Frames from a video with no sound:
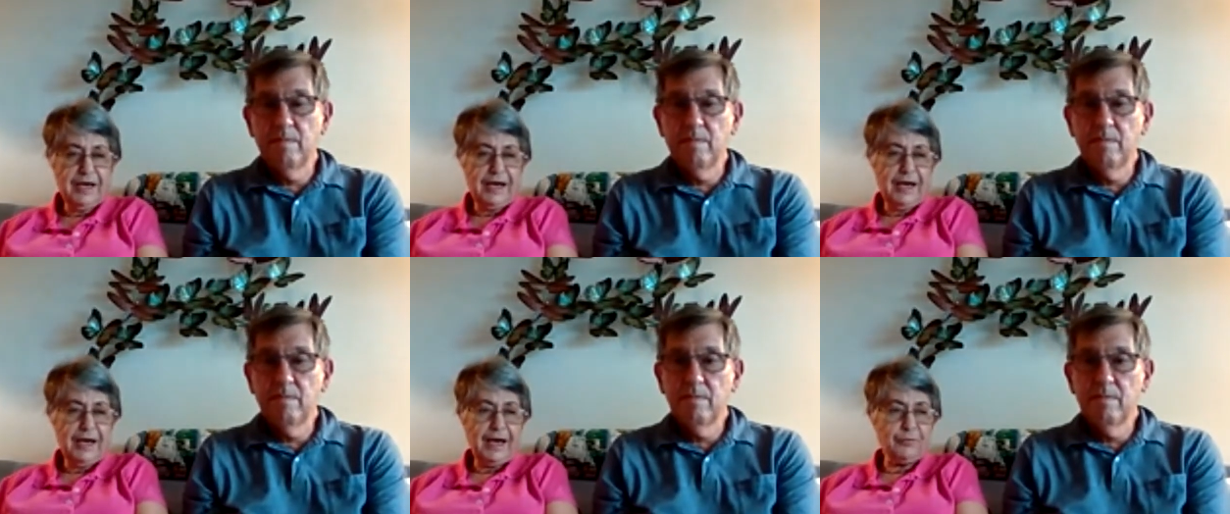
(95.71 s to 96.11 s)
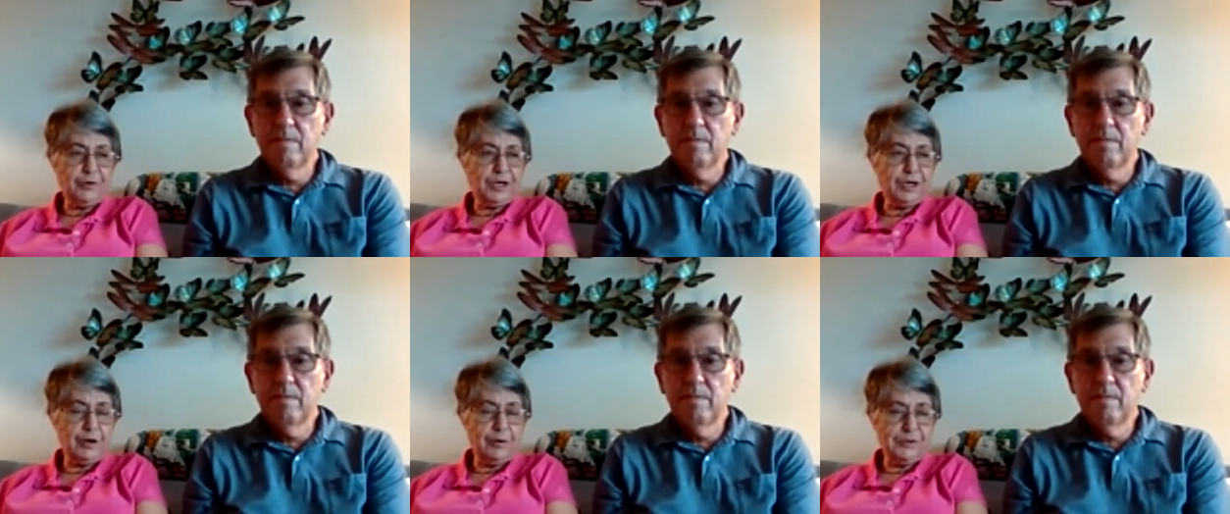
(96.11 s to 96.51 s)
Speaker 1: and we
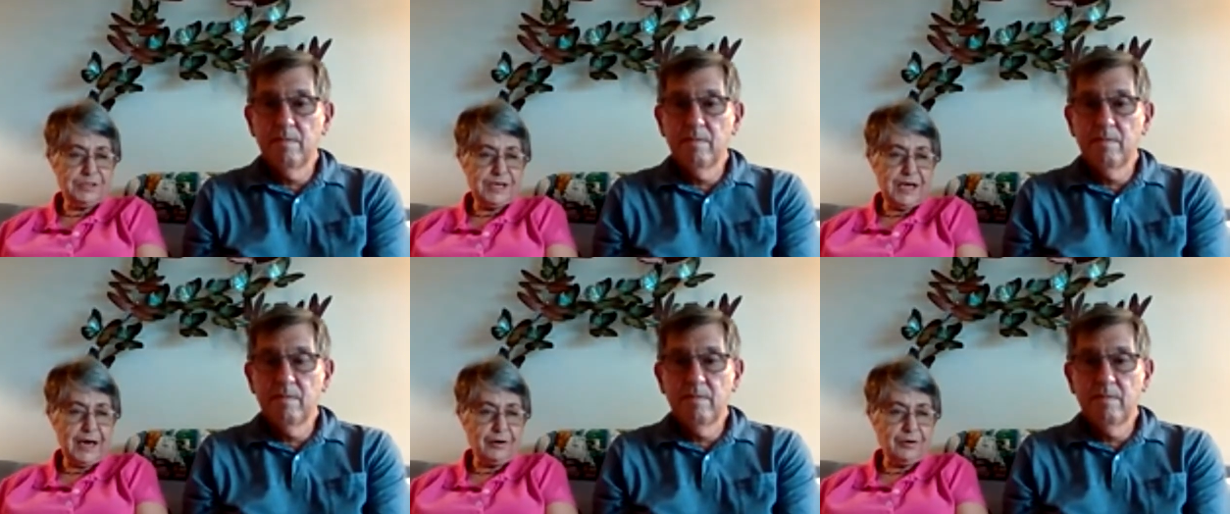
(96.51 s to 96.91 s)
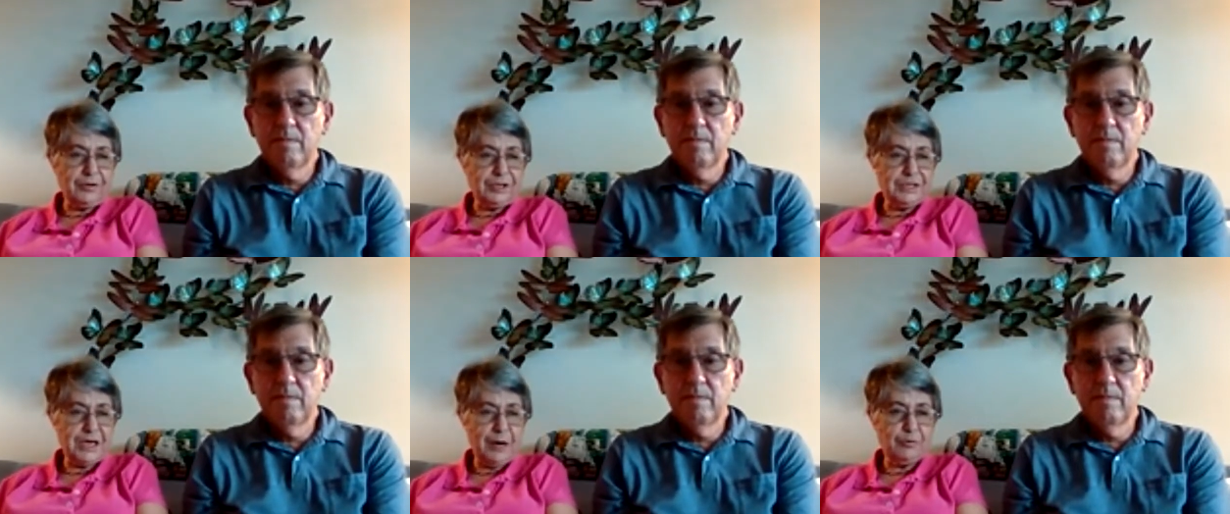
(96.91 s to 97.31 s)
can always count on the
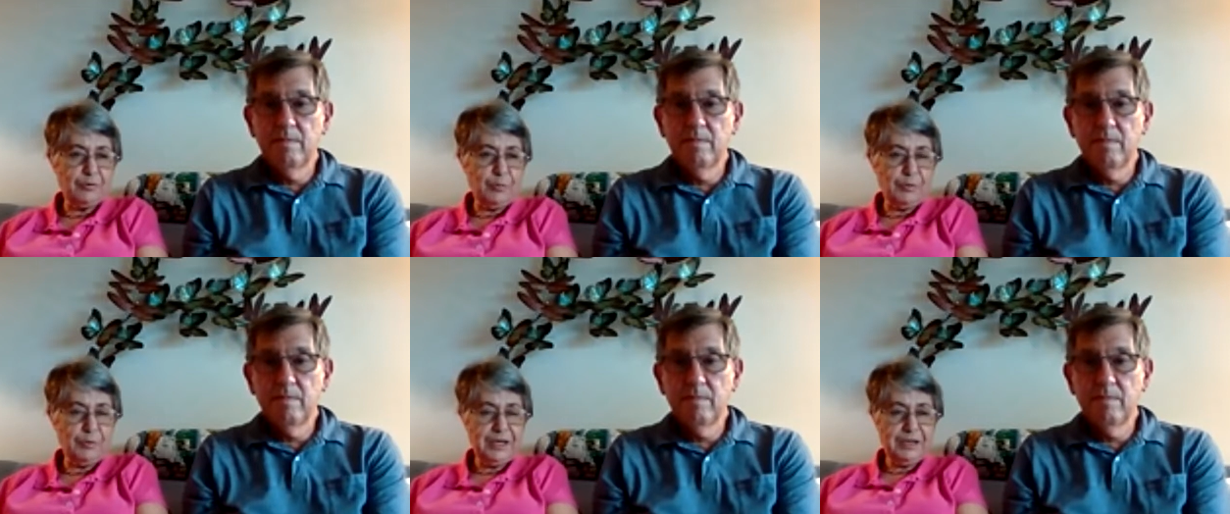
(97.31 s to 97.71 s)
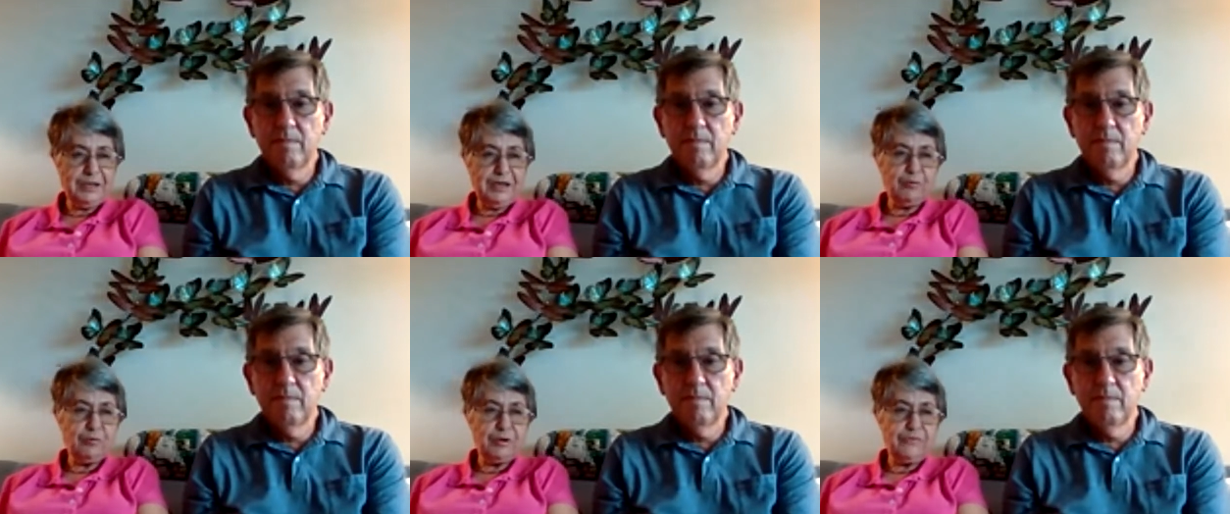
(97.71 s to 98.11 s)
temple being there
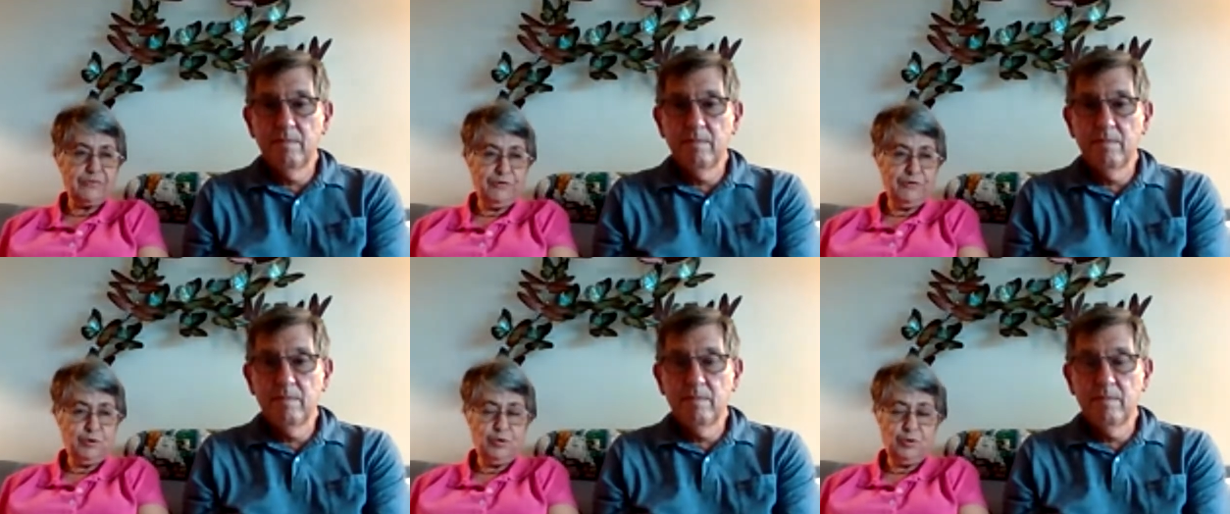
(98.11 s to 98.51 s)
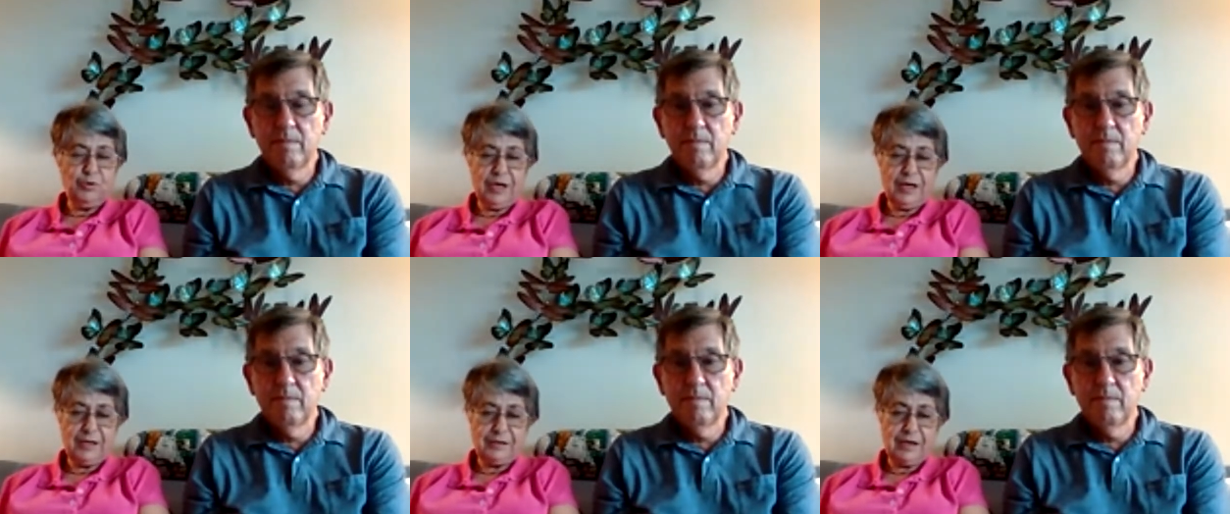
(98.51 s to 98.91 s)
with food
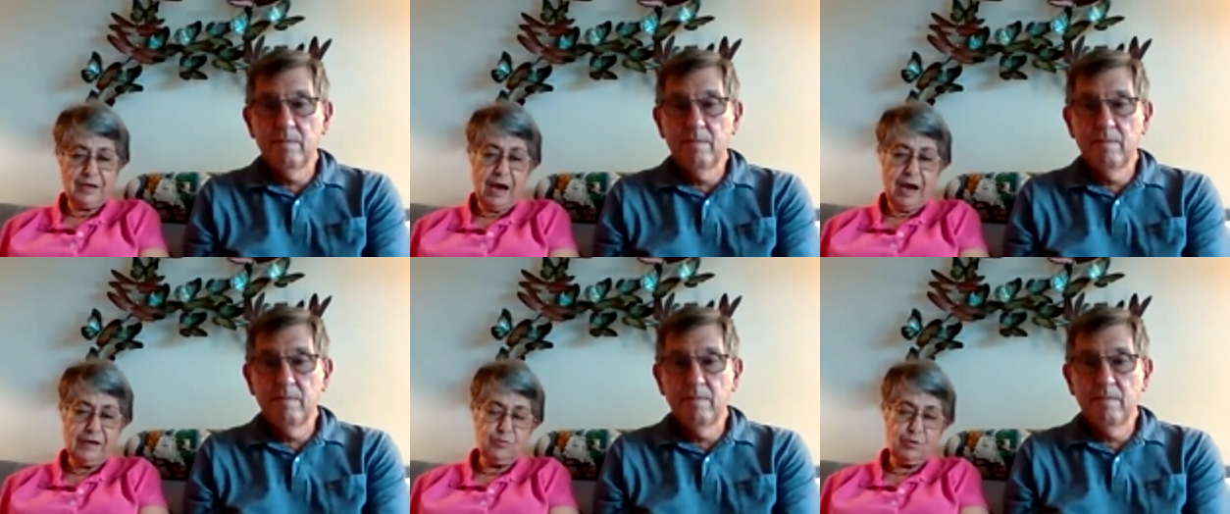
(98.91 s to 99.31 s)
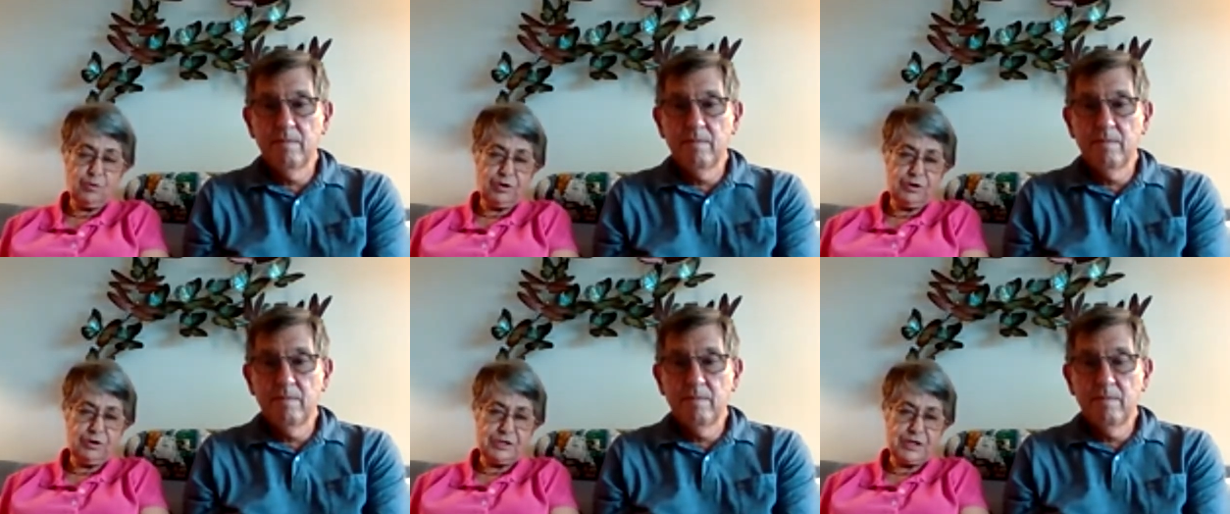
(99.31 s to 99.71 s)
and kind
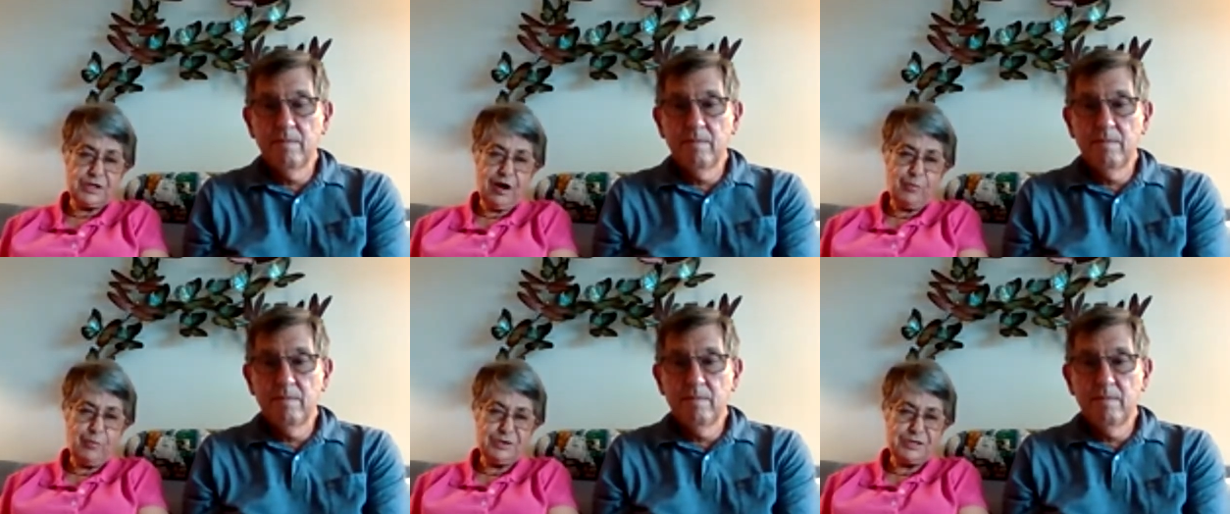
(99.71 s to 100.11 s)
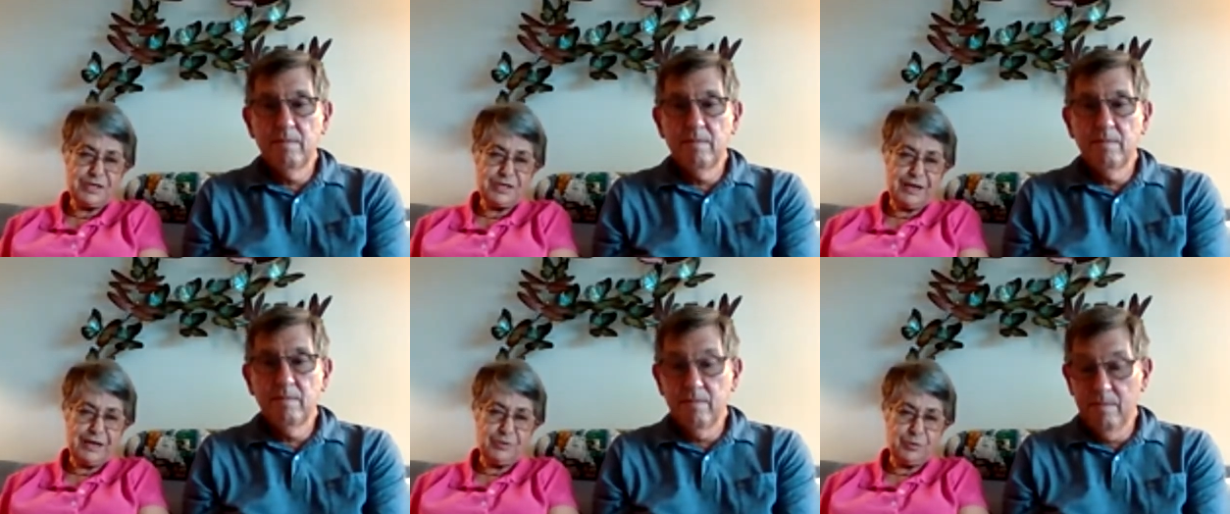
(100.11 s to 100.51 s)
words to help us
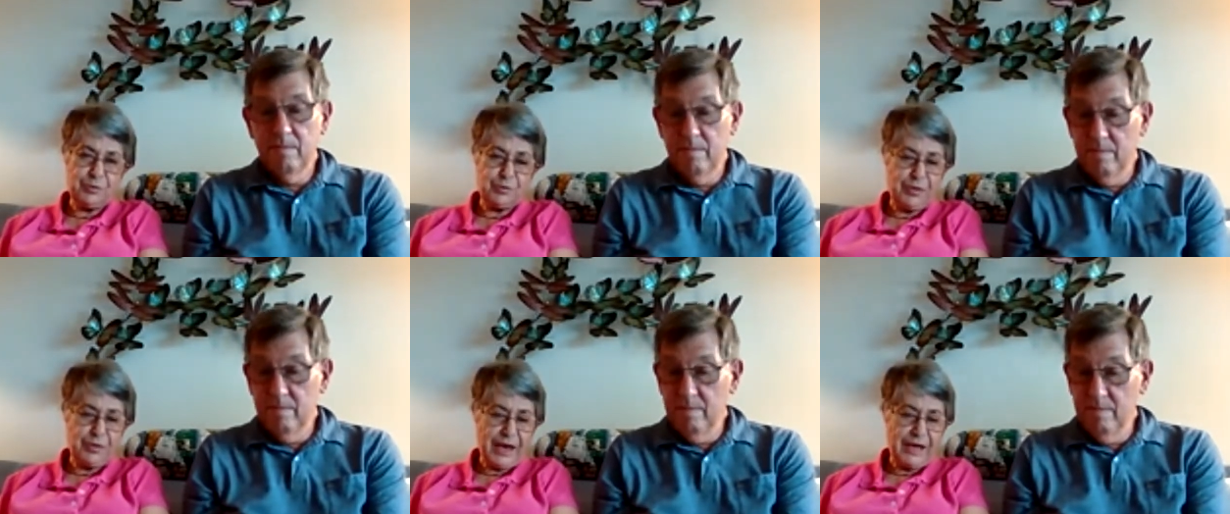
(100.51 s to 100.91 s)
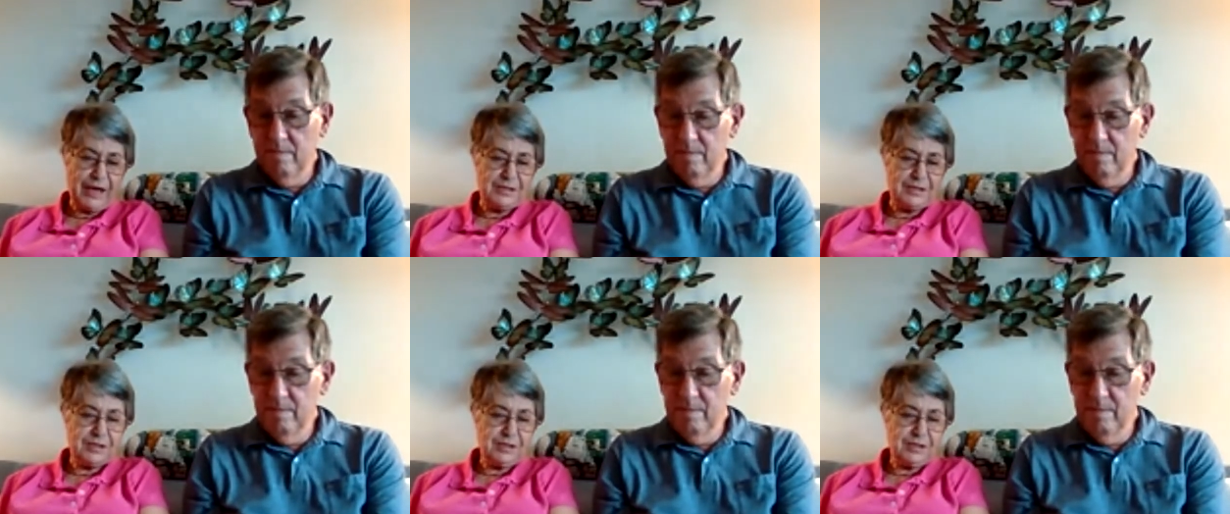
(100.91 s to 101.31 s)
get through that.